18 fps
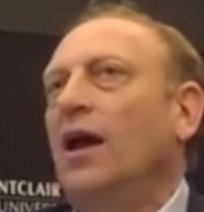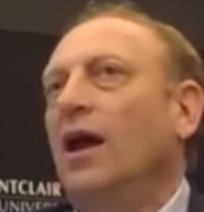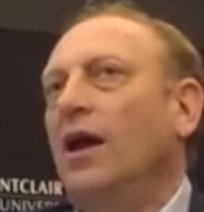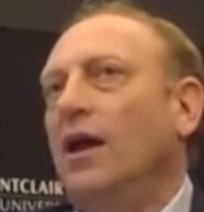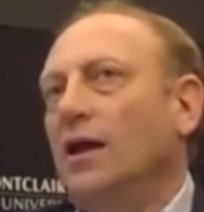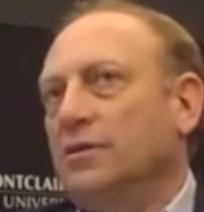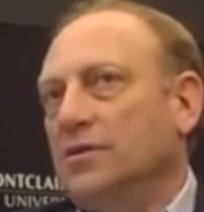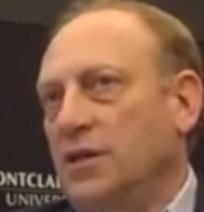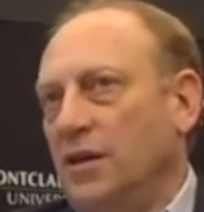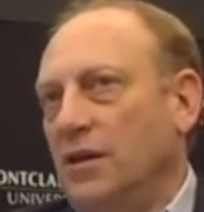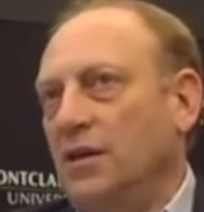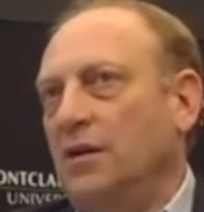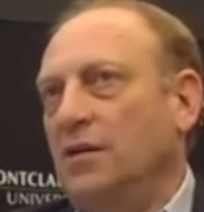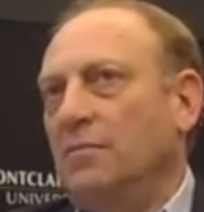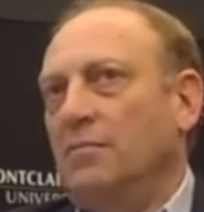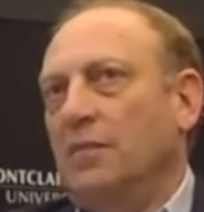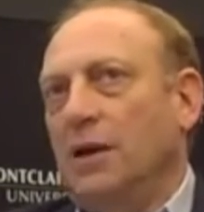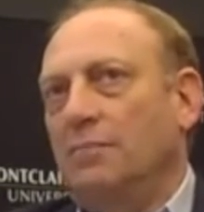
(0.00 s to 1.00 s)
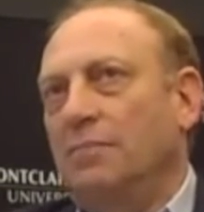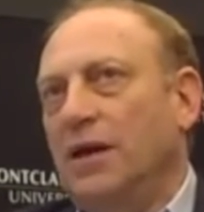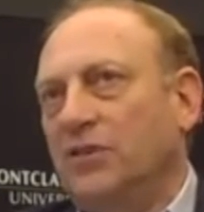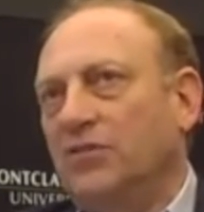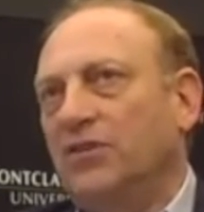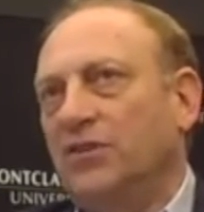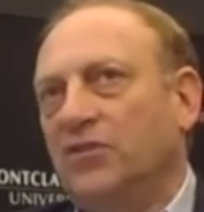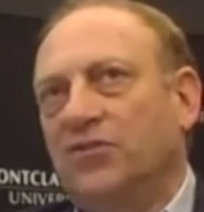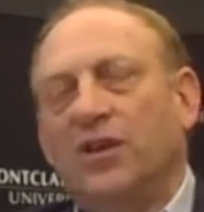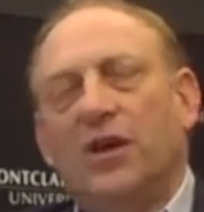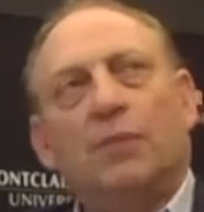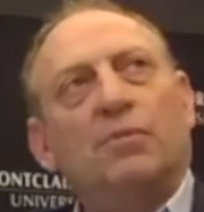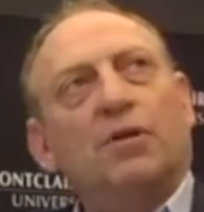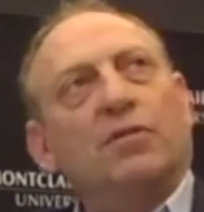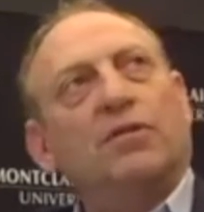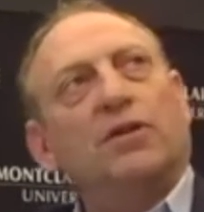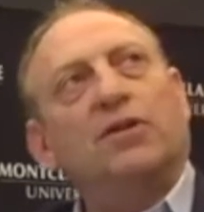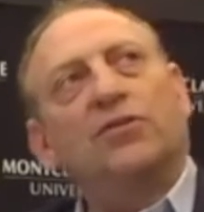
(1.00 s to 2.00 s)
And I'll tell you, my best
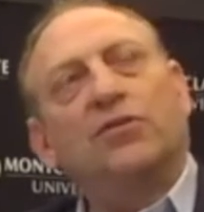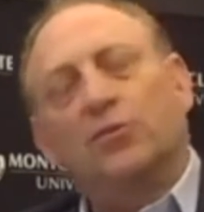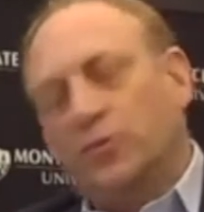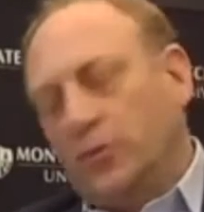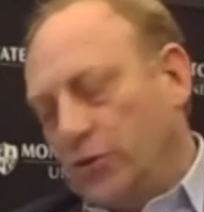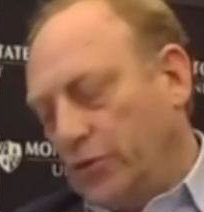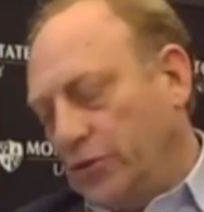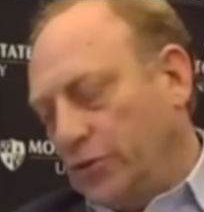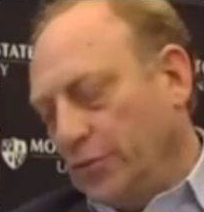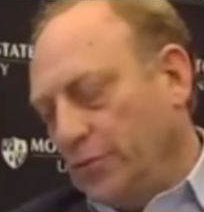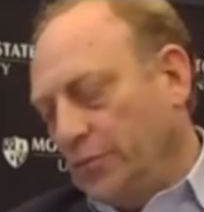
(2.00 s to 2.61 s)
example of this was